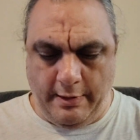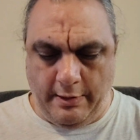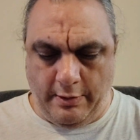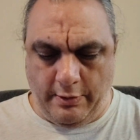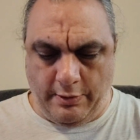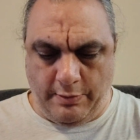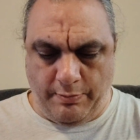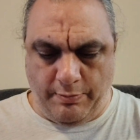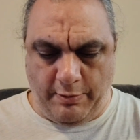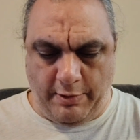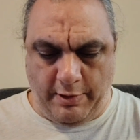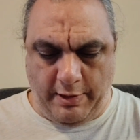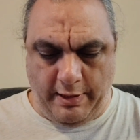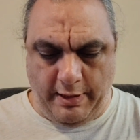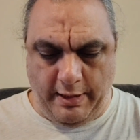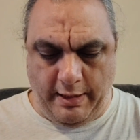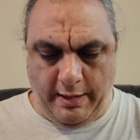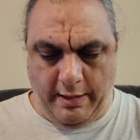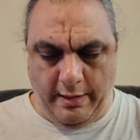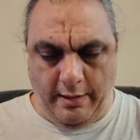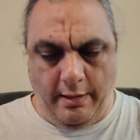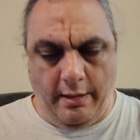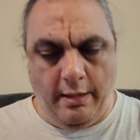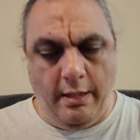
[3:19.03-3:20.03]
Looks pretty
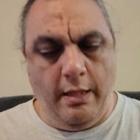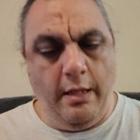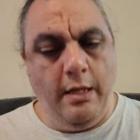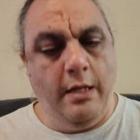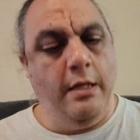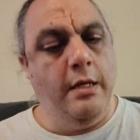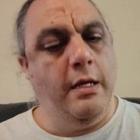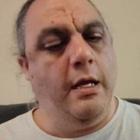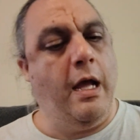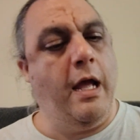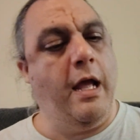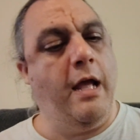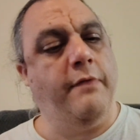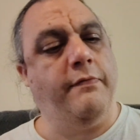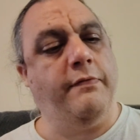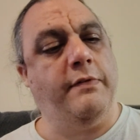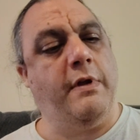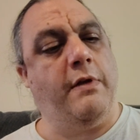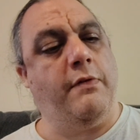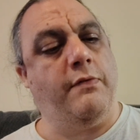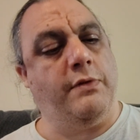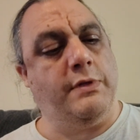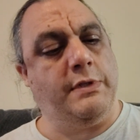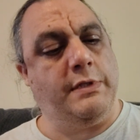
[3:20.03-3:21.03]
neat. I have
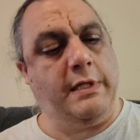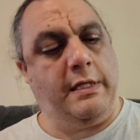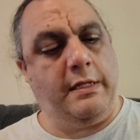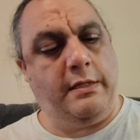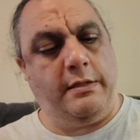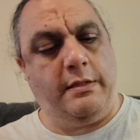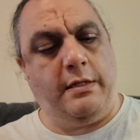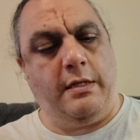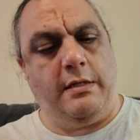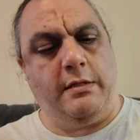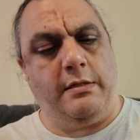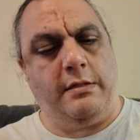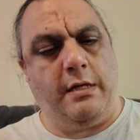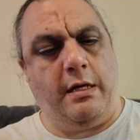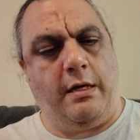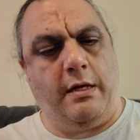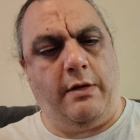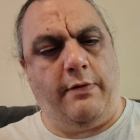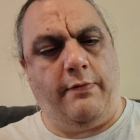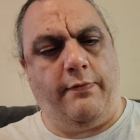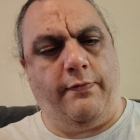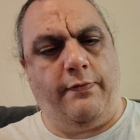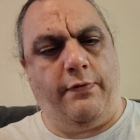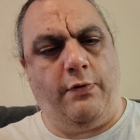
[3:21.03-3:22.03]
never seen this.
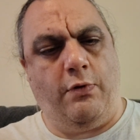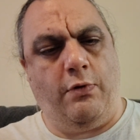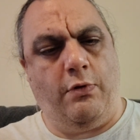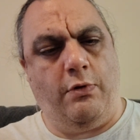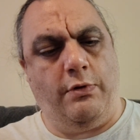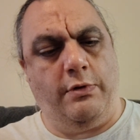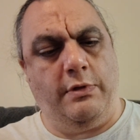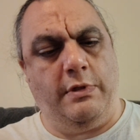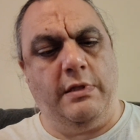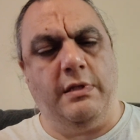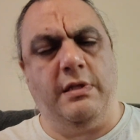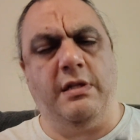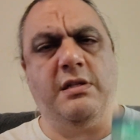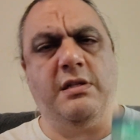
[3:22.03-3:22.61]
I have heard that